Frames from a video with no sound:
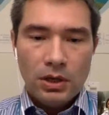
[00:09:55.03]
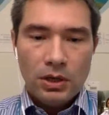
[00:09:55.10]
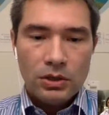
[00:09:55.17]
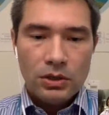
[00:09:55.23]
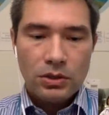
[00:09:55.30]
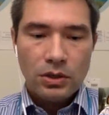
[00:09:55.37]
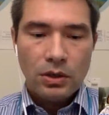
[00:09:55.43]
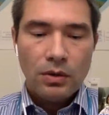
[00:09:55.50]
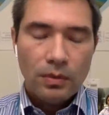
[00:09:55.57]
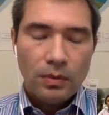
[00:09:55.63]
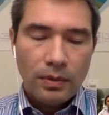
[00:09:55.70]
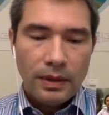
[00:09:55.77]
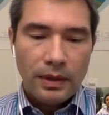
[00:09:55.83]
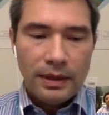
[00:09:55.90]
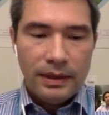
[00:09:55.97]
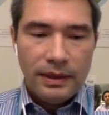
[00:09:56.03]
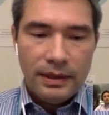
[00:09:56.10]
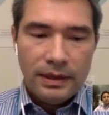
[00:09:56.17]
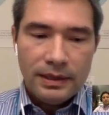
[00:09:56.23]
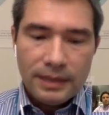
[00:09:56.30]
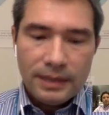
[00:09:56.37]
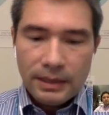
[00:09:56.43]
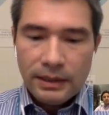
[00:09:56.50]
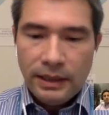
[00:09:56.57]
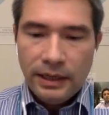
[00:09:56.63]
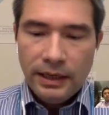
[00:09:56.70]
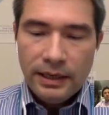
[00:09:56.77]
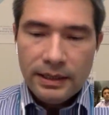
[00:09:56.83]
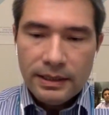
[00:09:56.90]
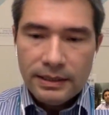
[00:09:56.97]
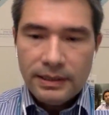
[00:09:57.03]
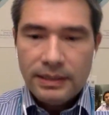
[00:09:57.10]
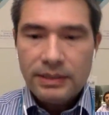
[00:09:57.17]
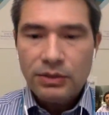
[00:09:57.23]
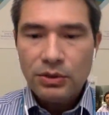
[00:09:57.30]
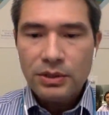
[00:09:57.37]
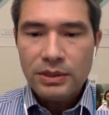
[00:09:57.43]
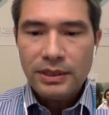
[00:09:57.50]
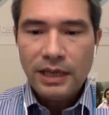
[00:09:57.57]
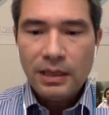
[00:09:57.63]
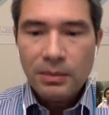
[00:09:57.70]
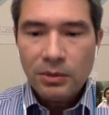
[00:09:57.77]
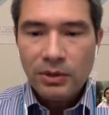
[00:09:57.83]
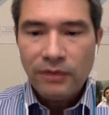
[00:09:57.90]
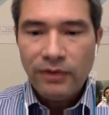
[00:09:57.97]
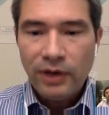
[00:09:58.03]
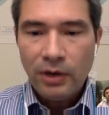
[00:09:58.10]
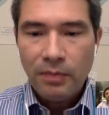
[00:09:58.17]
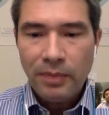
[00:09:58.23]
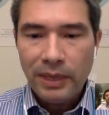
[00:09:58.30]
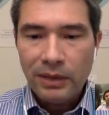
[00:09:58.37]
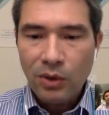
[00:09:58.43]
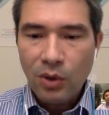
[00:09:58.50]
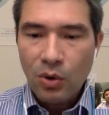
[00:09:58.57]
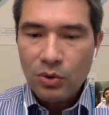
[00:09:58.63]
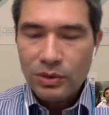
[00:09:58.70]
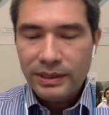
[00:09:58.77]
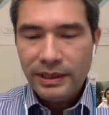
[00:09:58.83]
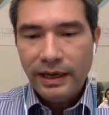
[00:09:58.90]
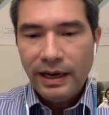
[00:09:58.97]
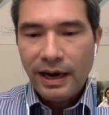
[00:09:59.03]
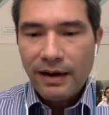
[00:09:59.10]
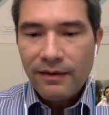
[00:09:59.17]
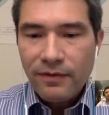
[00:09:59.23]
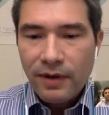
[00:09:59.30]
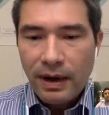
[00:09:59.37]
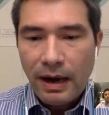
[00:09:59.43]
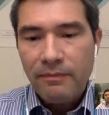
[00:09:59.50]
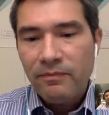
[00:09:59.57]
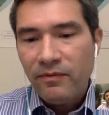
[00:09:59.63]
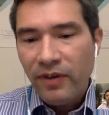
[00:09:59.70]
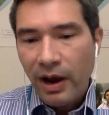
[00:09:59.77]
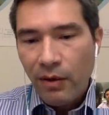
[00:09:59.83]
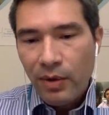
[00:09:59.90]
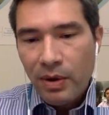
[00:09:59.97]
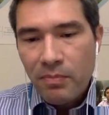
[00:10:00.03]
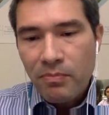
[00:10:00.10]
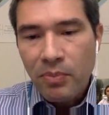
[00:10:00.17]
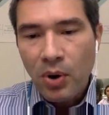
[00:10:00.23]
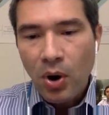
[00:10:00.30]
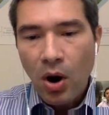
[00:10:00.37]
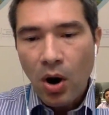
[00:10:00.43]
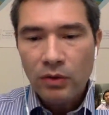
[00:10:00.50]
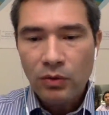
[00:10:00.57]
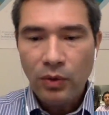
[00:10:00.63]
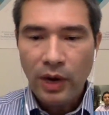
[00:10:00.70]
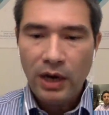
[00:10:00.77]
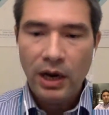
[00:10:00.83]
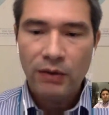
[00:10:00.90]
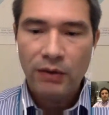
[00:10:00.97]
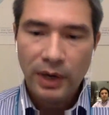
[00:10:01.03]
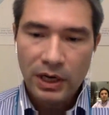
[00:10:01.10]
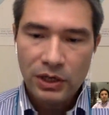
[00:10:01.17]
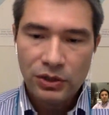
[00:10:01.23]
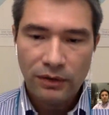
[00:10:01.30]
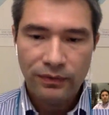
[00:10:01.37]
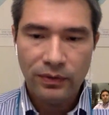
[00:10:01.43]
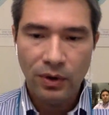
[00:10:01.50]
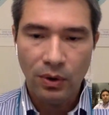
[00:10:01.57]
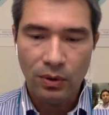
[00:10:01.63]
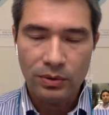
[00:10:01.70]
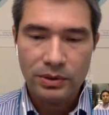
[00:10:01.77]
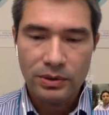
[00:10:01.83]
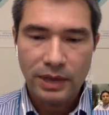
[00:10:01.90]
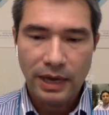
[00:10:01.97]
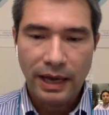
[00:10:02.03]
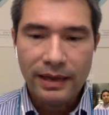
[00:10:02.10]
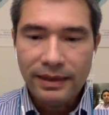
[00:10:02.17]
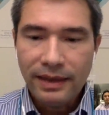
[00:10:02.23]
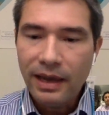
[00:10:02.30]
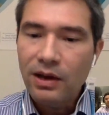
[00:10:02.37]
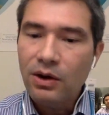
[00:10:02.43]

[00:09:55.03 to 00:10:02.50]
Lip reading: So the sustainable development goals, they are a very broad range of goals, and they